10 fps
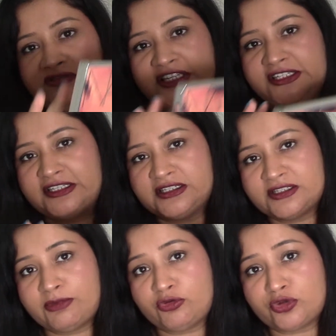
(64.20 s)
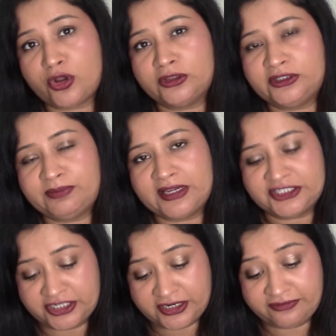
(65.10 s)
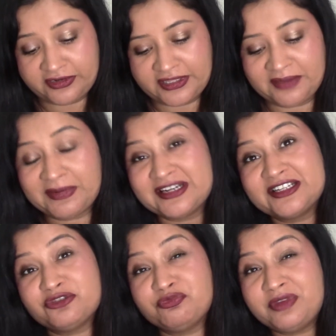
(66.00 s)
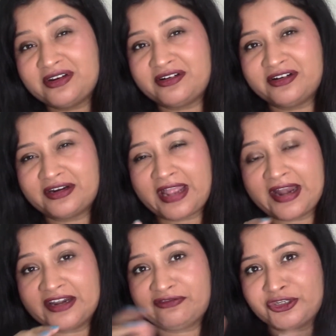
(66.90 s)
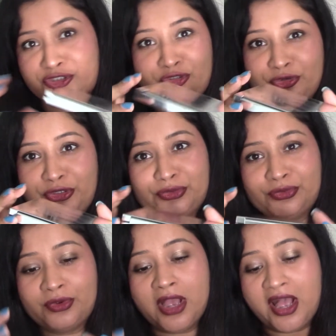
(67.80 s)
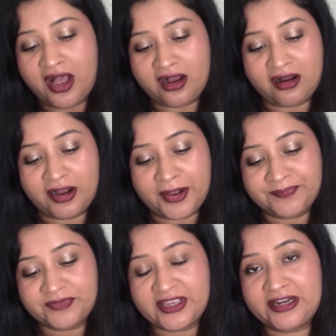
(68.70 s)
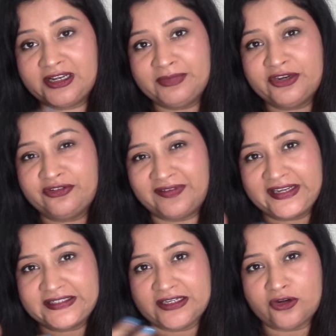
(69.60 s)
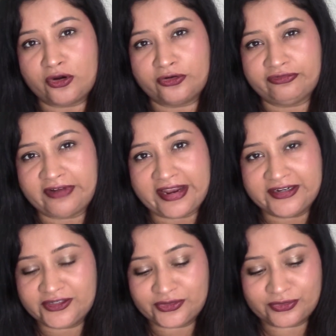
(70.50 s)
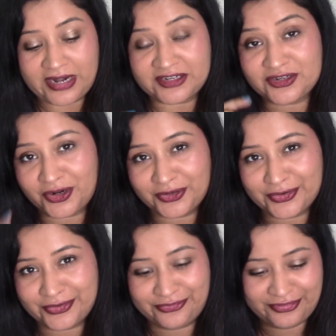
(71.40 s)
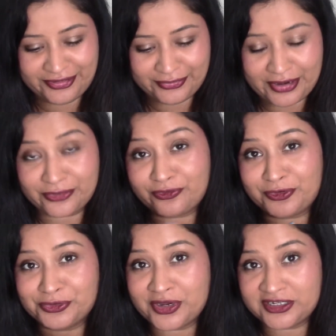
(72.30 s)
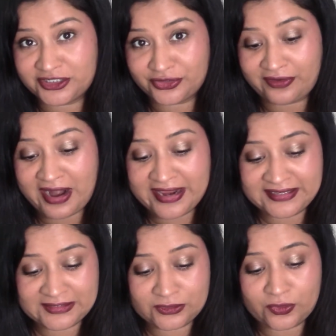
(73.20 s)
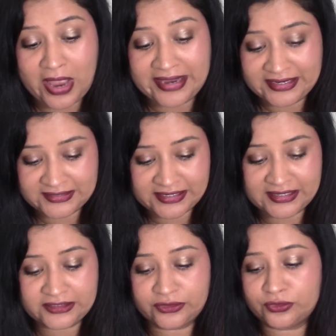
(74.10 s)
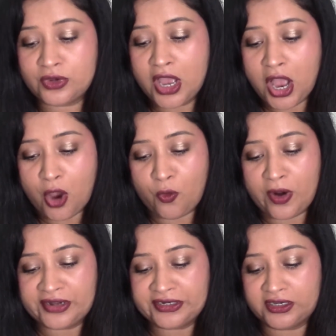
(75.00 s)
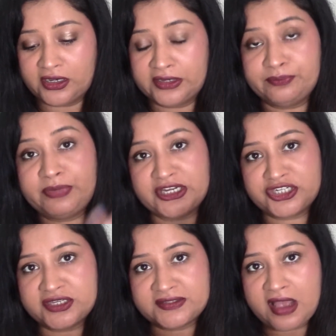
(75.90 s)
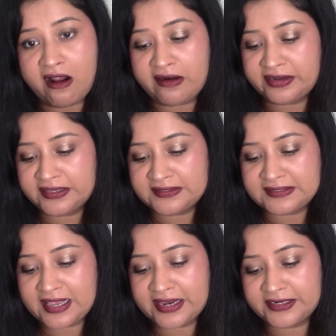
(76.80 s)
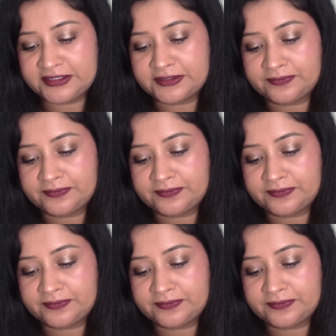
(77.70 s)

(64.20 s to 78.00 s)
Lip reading: details about all the blush and everything, but it's mirrored, and if I show you it'll be reflecting a lot of light, so that's not good for you. I don't want to hurt your eyes, so I can tell you what blushes are inside.